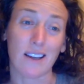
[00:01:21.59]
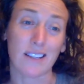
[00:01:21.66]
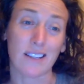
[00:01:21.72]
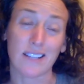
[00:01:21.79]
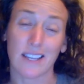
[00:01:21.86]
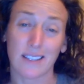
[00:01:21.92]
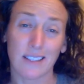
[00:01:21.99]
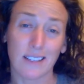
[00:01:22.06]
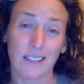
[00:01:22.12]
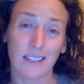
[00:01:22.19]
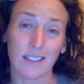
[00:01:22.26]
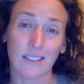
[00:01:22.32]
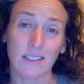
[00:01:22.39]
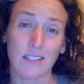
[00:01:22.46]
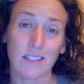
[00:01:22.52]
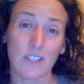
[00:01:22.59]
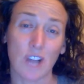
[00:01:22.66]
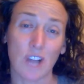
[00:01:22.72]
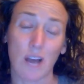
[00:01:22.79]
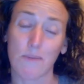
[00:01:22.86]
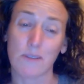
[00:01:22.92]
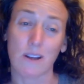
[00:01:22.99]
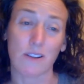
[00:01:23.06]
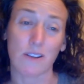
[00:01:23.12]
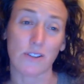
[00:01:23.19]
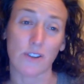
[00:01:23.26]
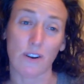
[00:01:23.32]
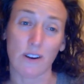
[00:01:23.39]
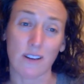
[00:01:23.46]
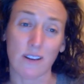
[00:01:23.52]
attended, jobs not
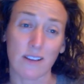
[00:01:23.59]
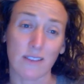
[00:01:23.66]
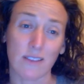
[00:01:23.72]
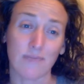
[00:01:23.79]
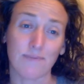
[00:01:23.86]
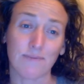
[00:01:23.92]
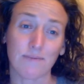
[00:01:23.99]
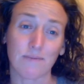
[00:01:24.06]
started,